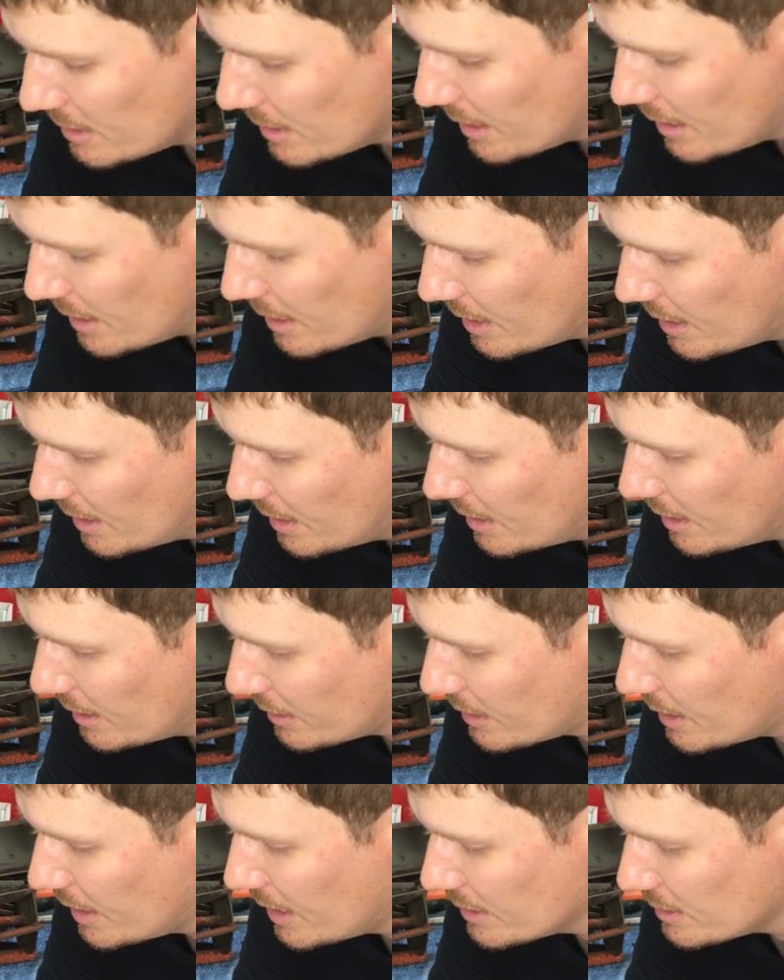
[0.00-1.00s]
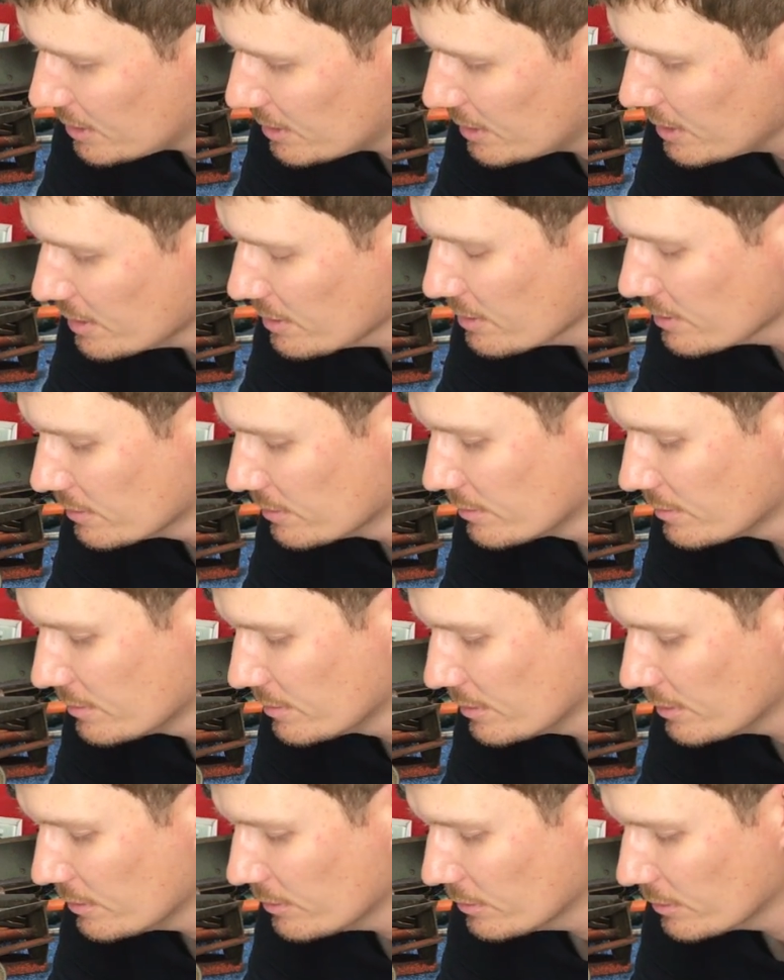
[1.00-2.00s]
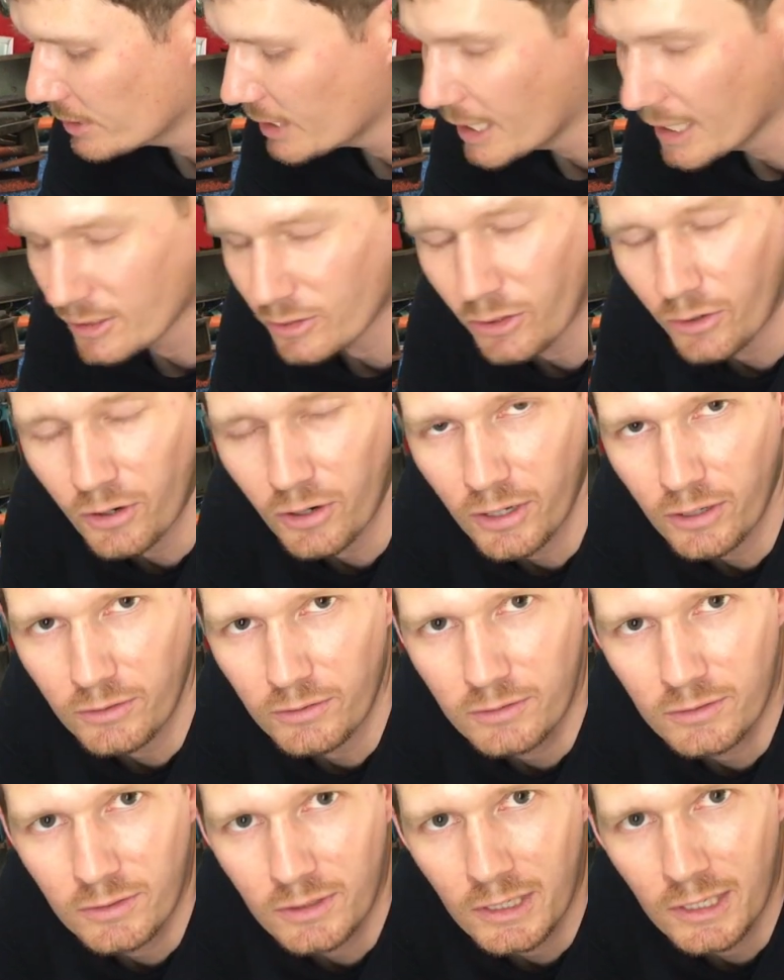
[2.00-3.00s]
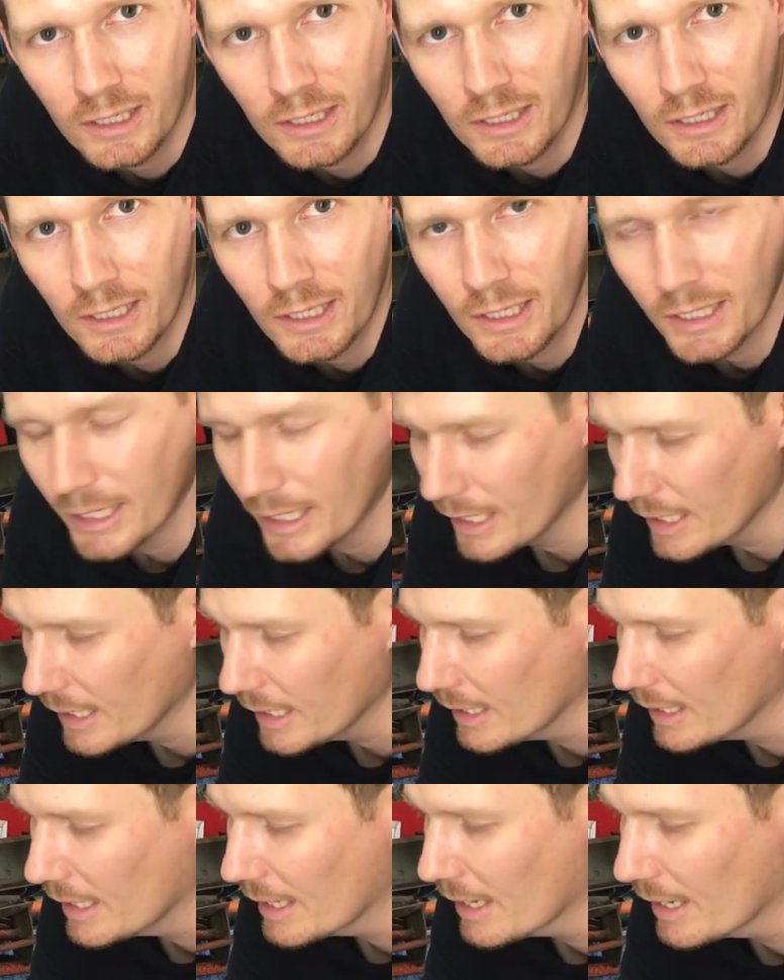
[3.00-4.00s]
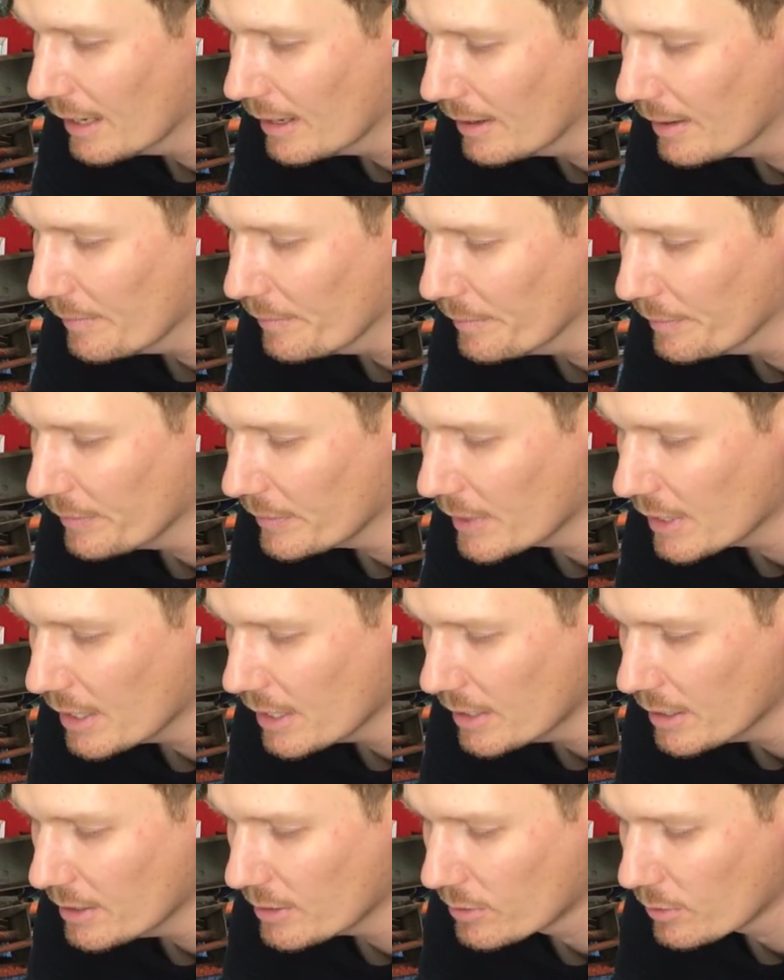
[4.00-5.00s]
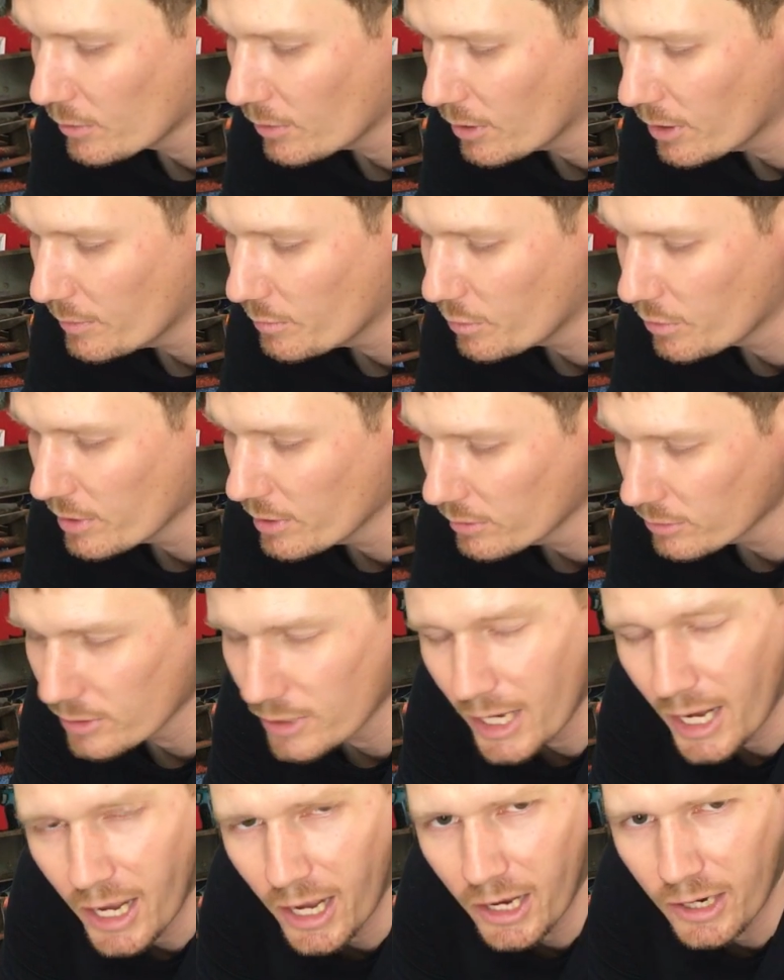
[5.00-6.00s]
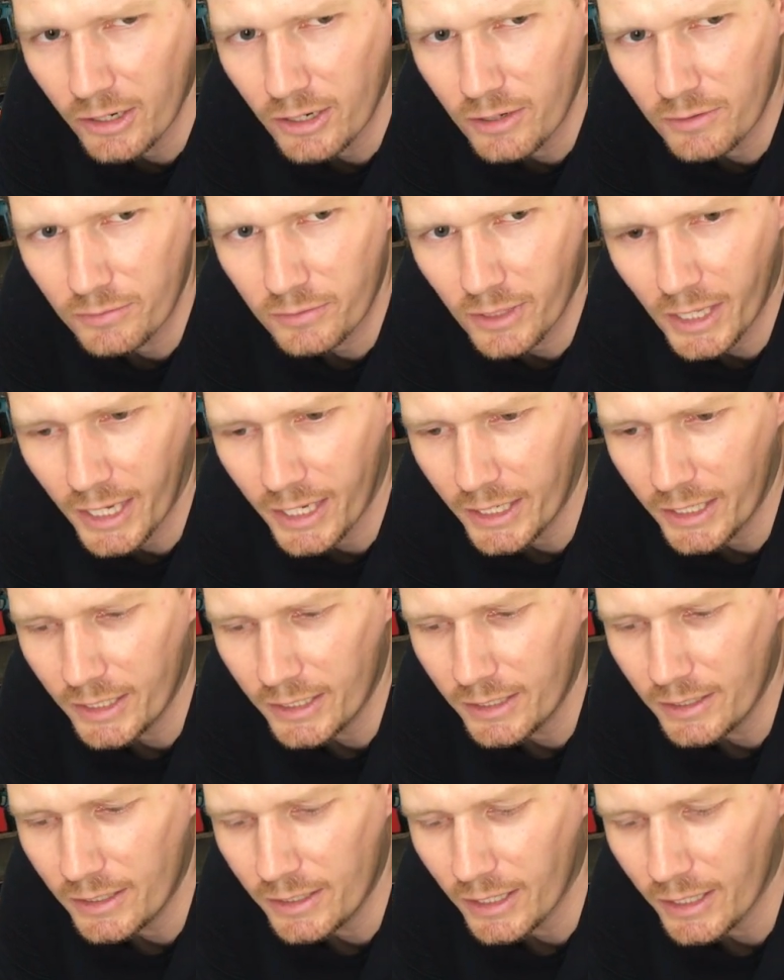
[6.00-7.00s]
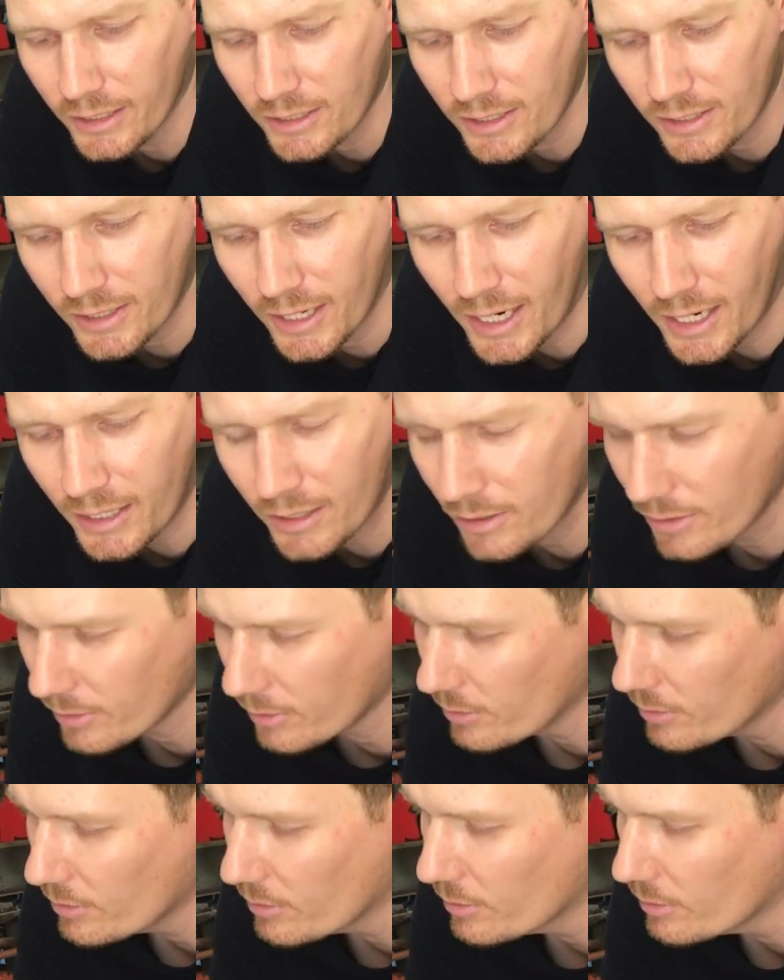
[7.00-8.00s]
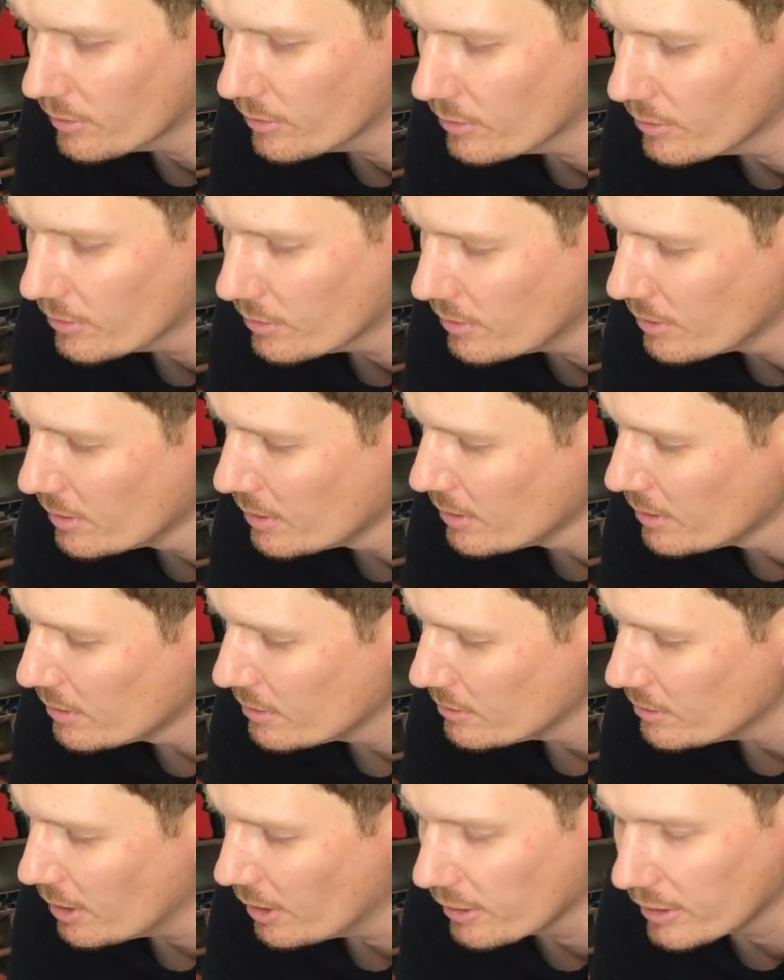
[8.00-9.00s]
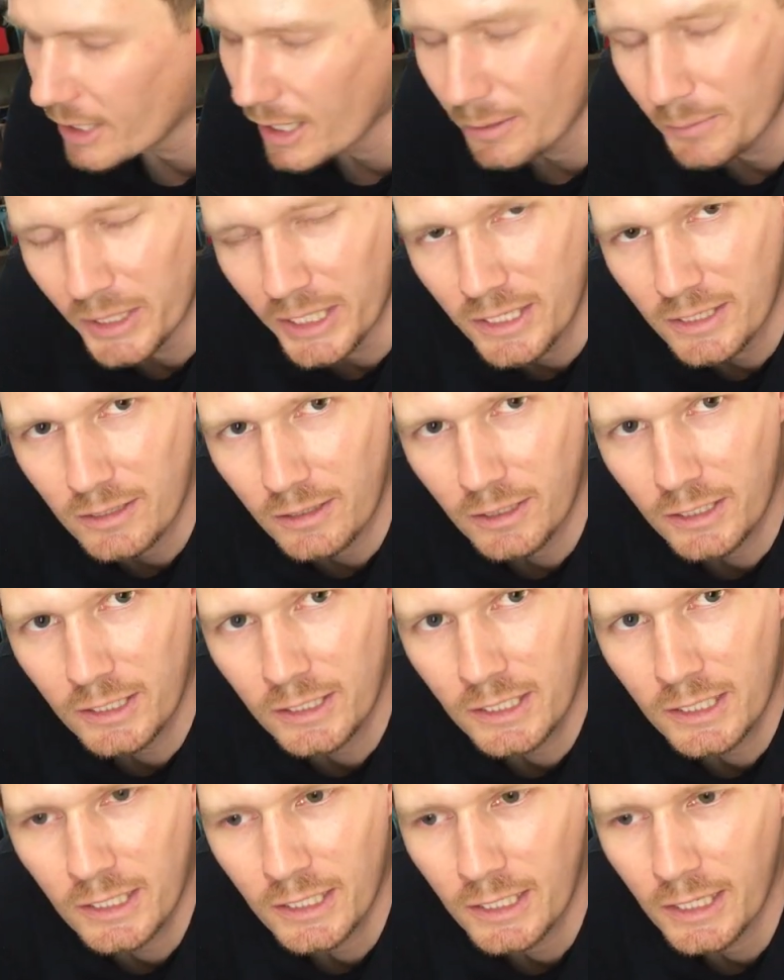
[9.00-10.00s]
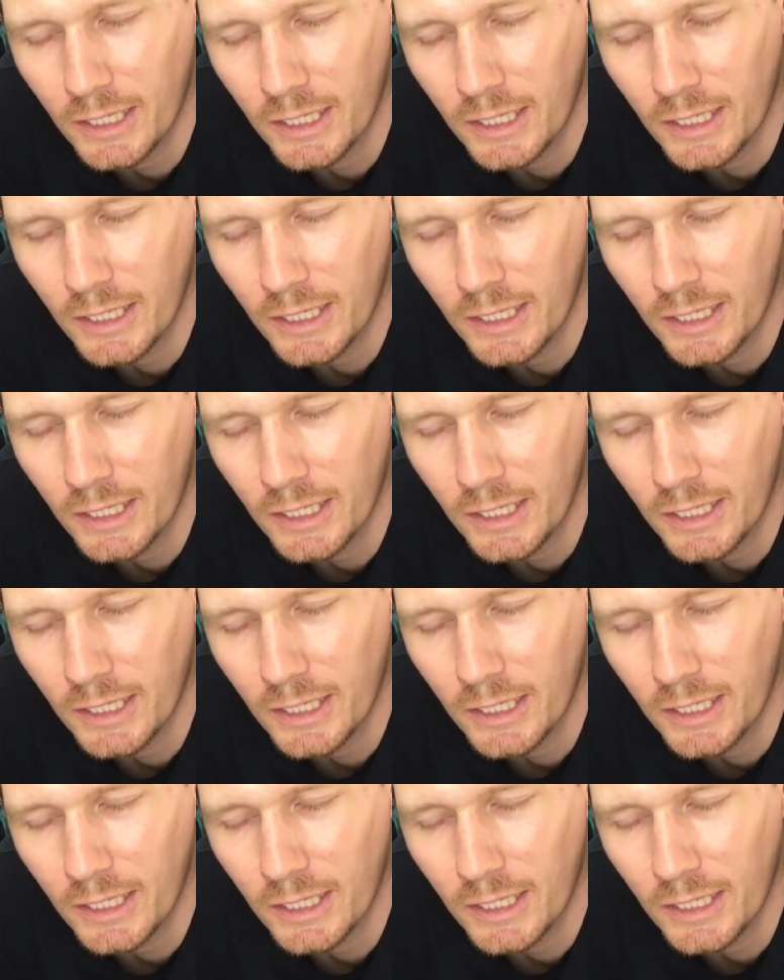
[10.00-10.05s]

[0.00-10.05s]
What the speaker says: a cast steel or cast iron, and it is quite brittle, so if they are stuck or don't come easily,